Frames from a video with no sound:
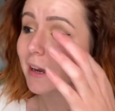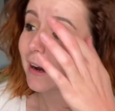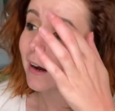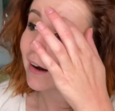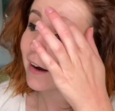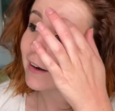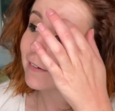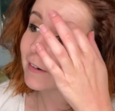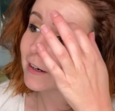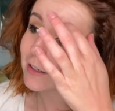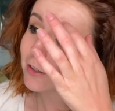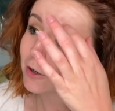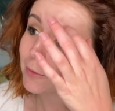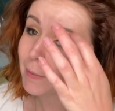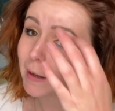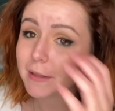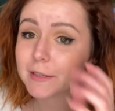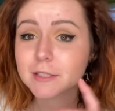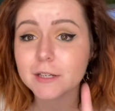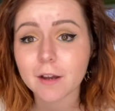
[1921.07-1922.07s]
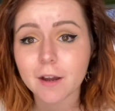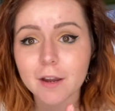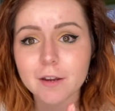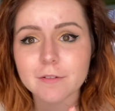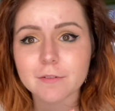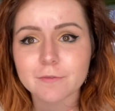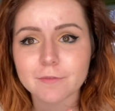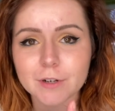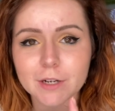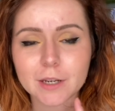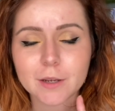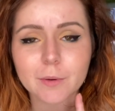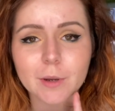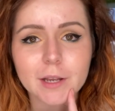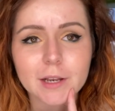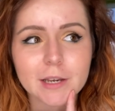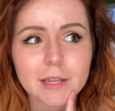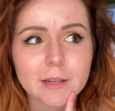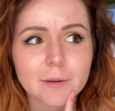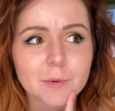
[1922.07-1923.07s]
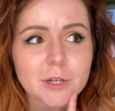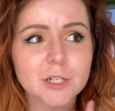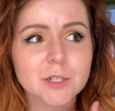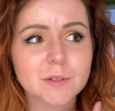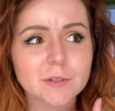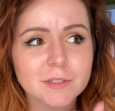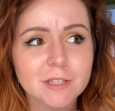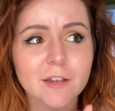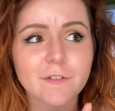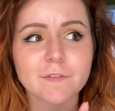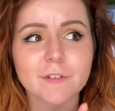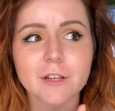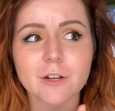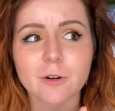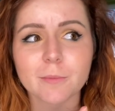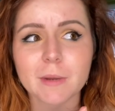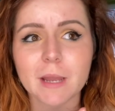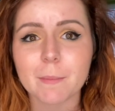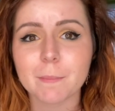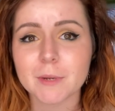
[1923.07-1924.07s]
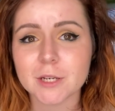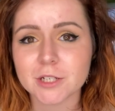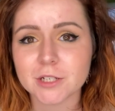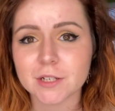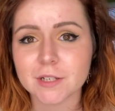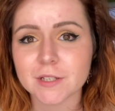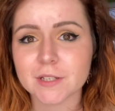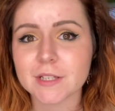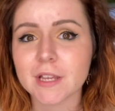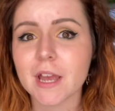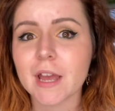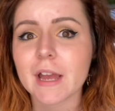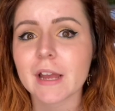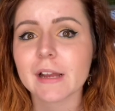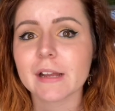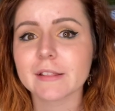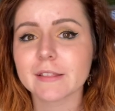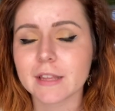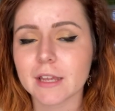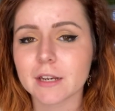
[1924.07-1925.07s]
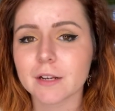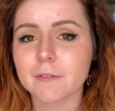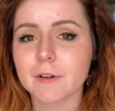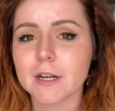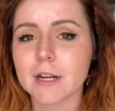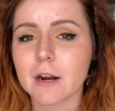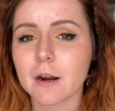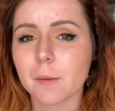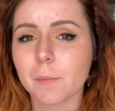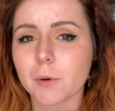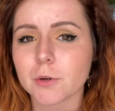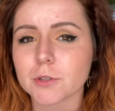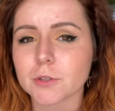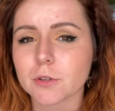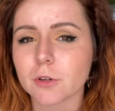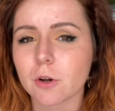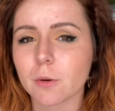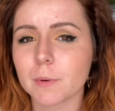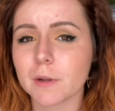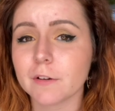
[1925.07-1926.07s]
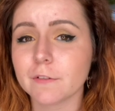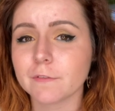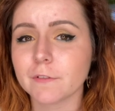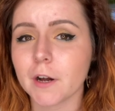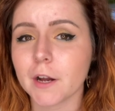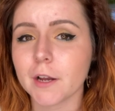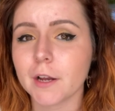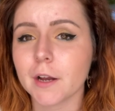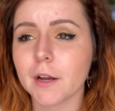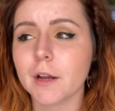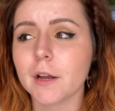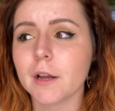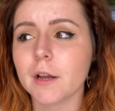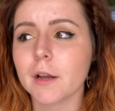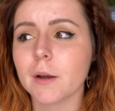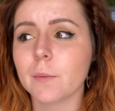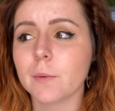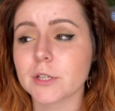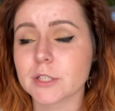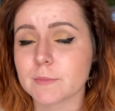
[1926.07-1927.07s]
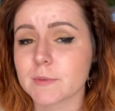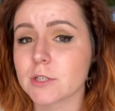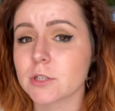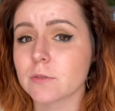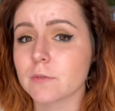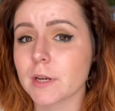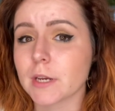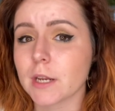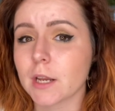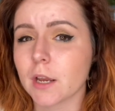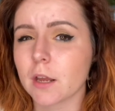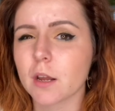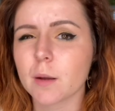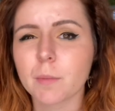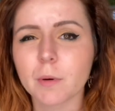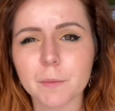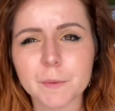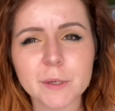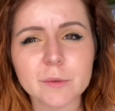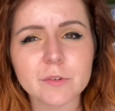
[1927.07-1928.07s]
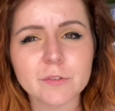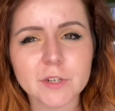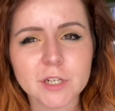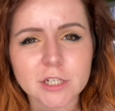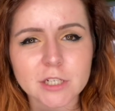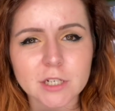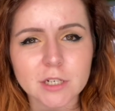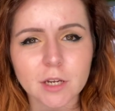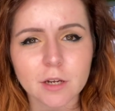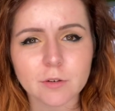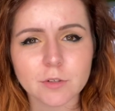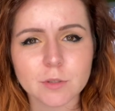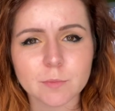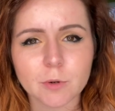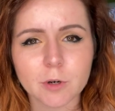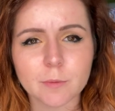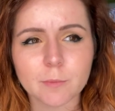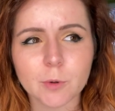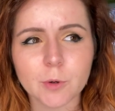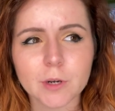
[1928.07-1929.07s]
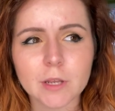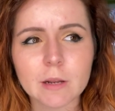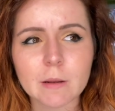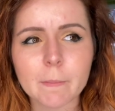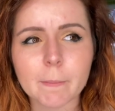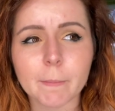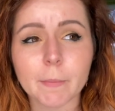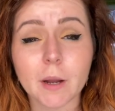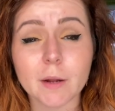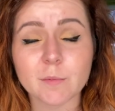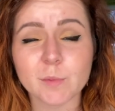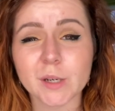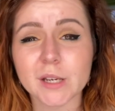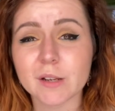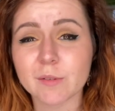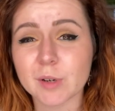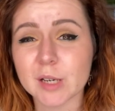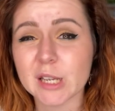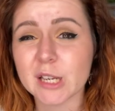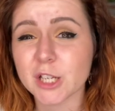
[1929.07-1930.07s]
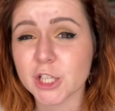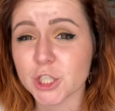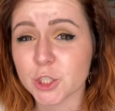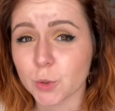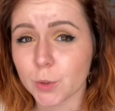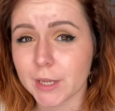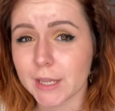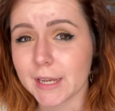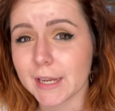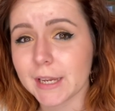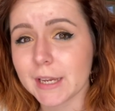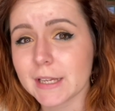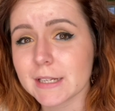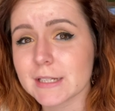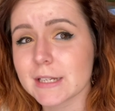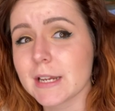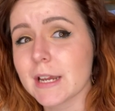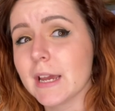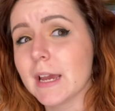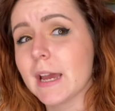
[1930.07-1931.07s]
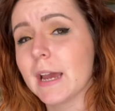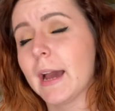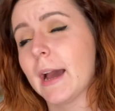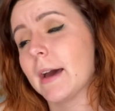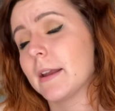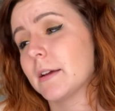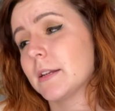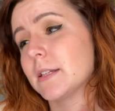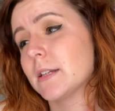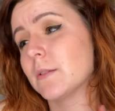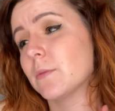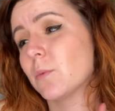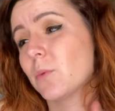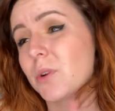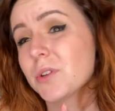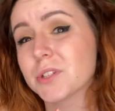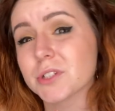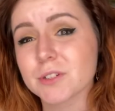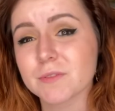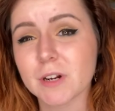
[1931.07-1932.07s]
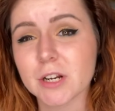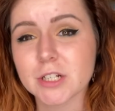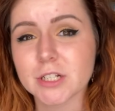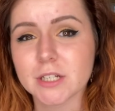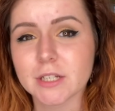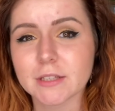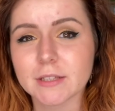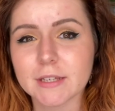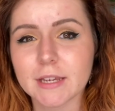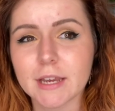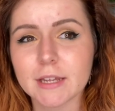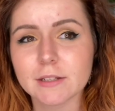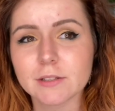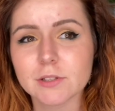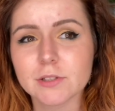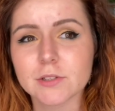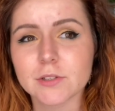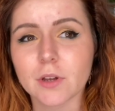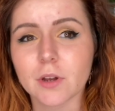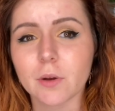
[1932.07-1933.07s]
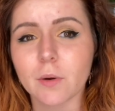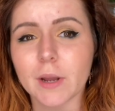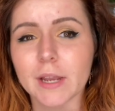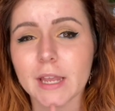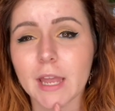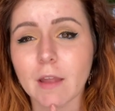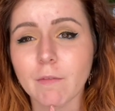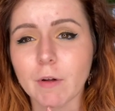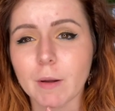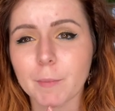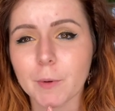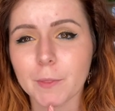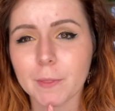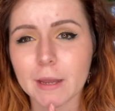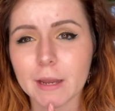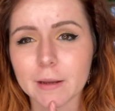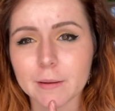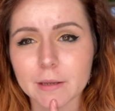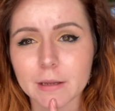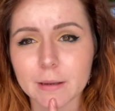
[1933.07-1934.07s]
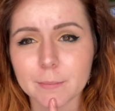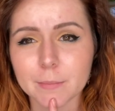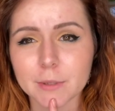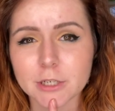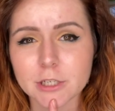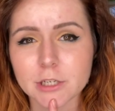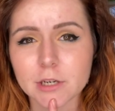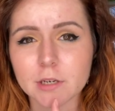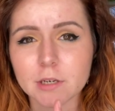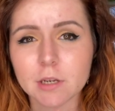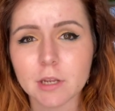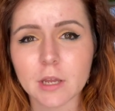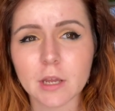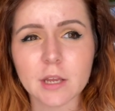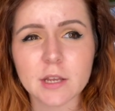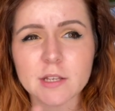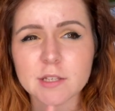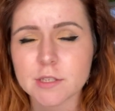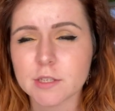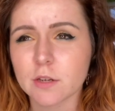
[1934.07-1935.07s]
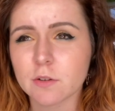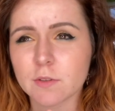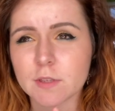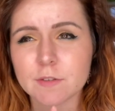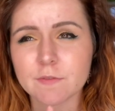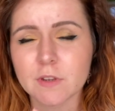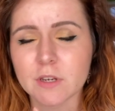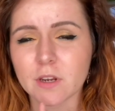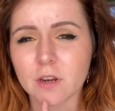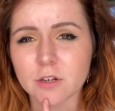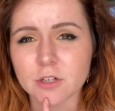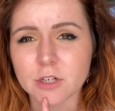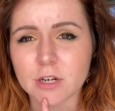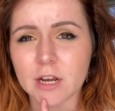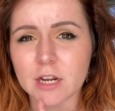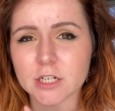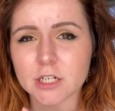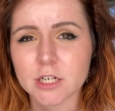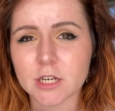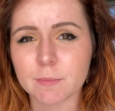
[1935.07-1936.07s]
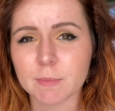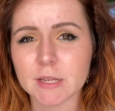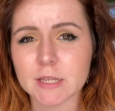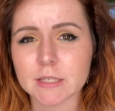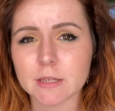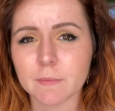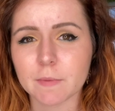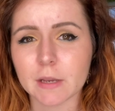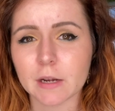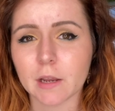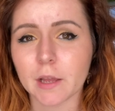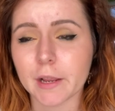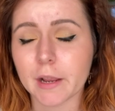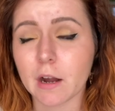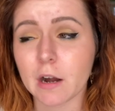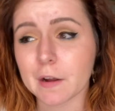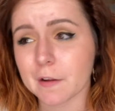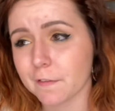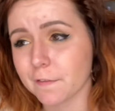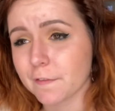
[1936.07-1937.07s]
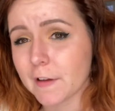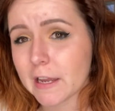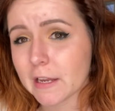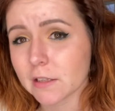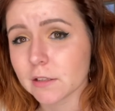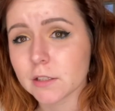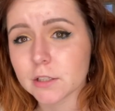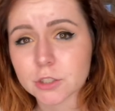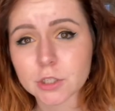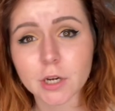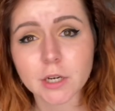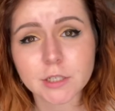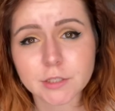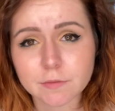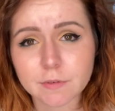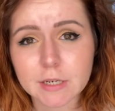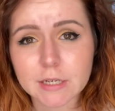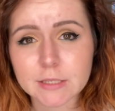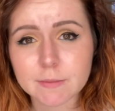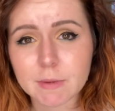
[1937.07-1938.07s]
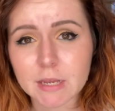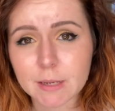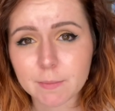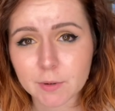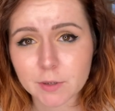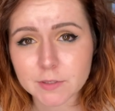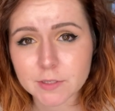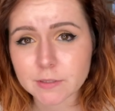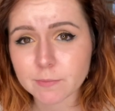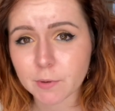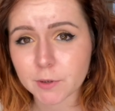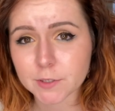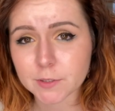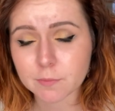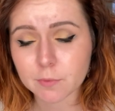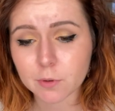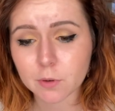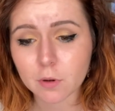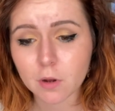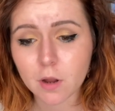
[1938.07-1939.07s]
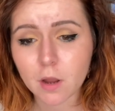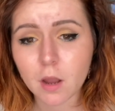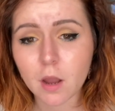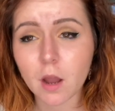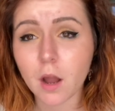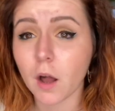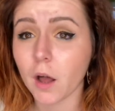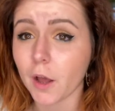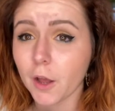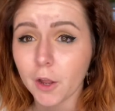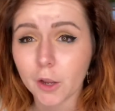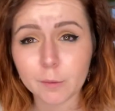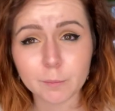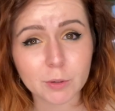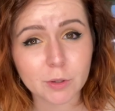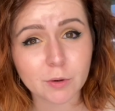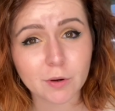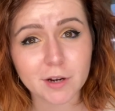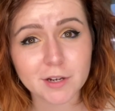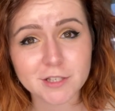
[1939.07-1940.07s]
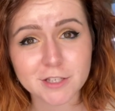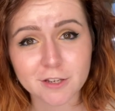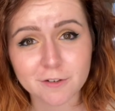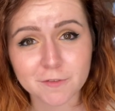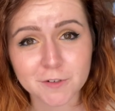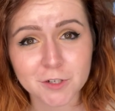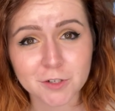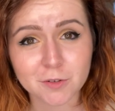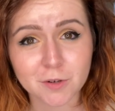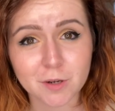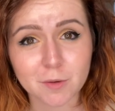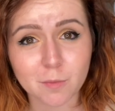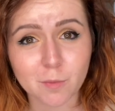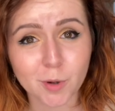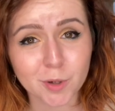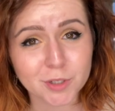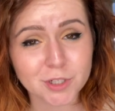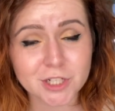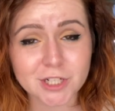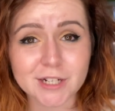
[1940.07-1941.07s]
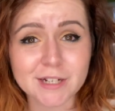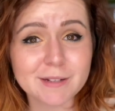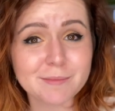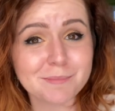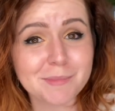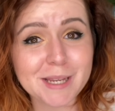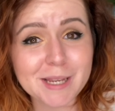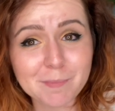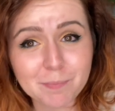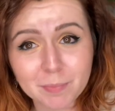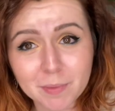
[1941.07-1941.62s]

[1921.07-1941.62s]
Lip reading: I read Hold Back the Tide really quickly, which definitely got me ambitious. Then I read Harry Potter and the Goblet of Fire, which I'm still reading, and I probably will finish tonight or tomorrow morning, but I'm really, really enjoying it, and I didn't want to rush it in the end, so I gave up on that ambition. So this video should actually be something like I fail at trying to read as many books as possible. I hope you guys have enjoyed watching me.